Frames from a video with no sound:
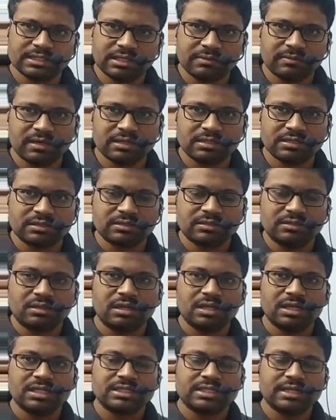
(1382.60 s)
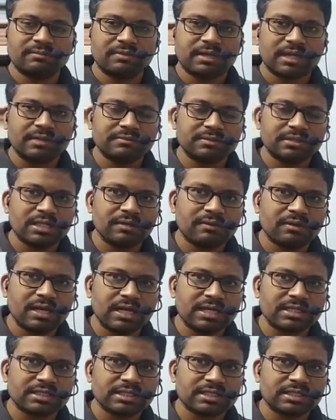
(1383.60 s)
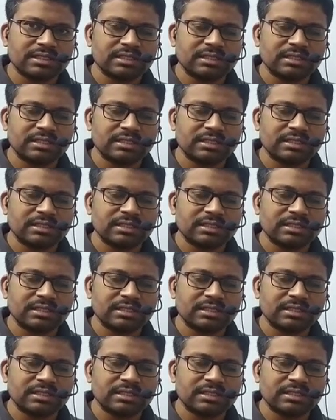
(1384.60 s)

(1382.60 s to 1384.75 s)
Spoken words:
exam also, sometimes they will ask,